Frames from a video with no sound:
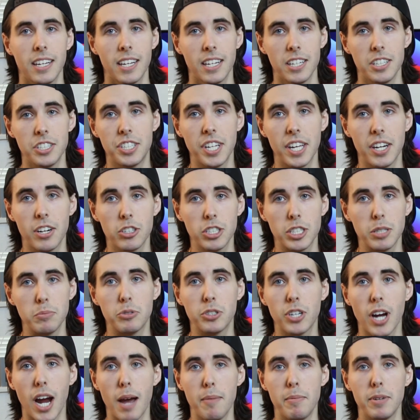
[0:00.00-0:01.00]
Consider
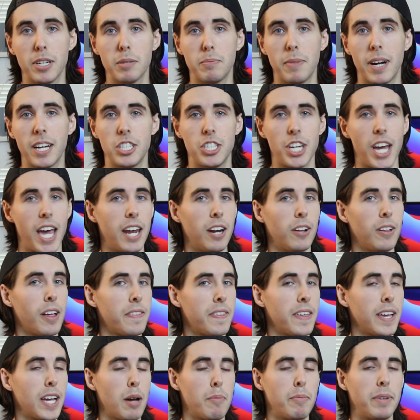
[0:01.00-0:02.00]
subscribing to my channel.
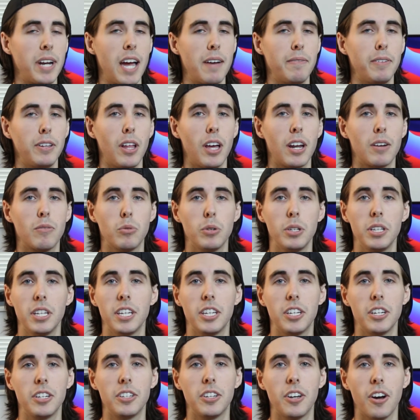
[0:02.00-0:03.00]
I think I'm gonna have a lot of really
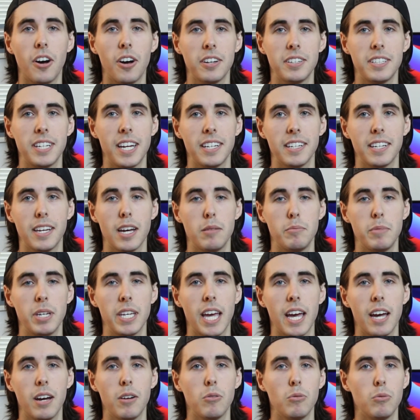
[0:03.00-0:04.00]
good content
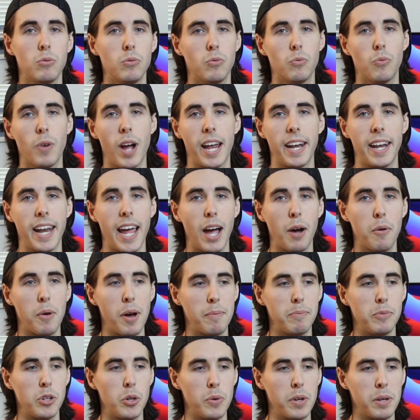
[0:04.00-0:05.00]
coming out. Right now
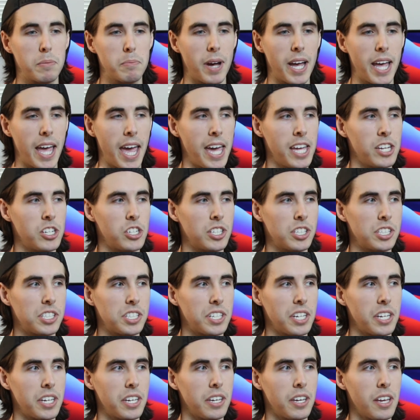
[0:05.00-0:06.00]
I'm doing my
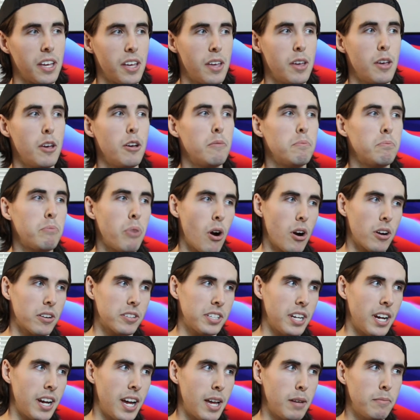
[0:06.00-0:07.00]
agency
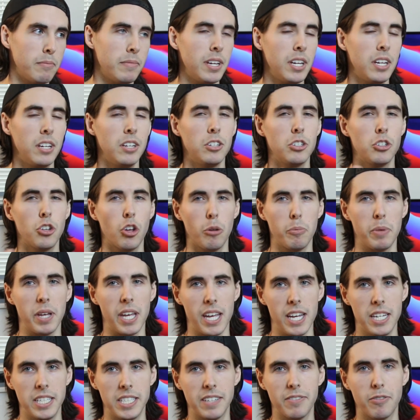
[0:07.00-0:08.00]
part-time, so it'll be
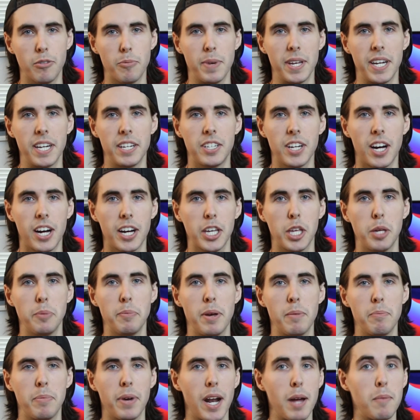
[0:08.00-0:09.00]
easy for me to
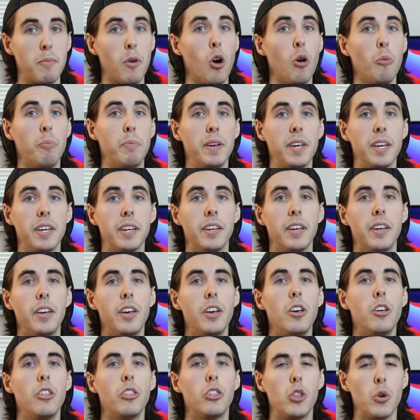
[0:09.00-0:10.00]
document, but I'm hoping
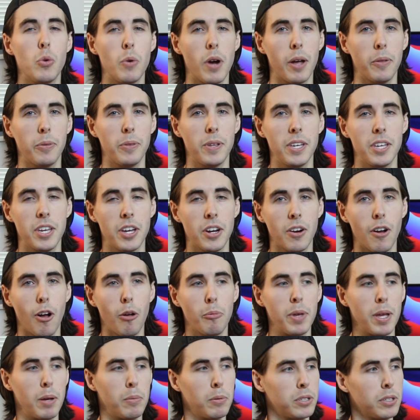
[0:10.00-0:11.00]
throughout the year
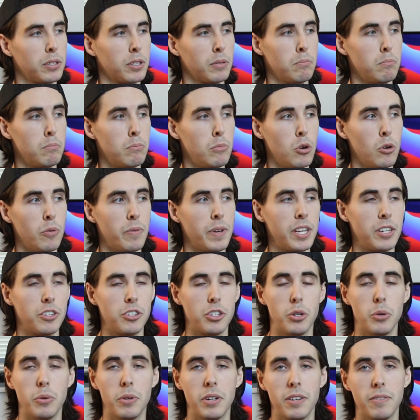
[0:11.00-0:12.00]
I'll be able to move
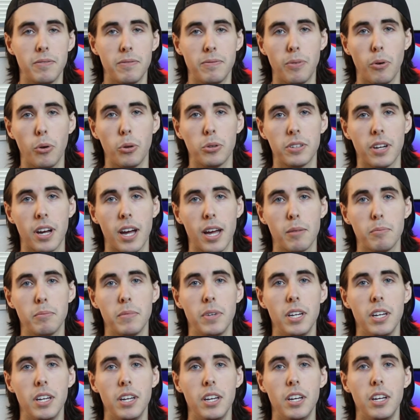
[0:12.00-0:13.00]
into it full-time.
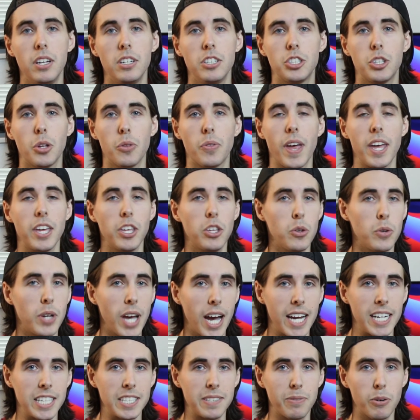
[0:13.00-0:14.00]
So thank you
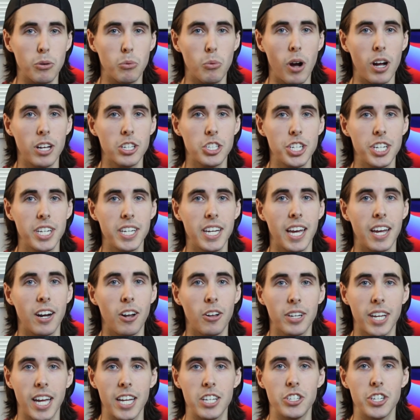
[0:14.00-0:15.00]
guys for watching and
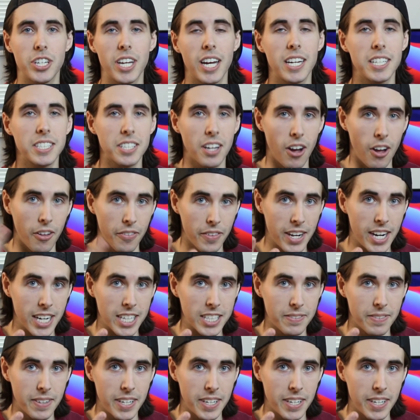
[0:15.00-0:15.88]
I'll catch you guys on the next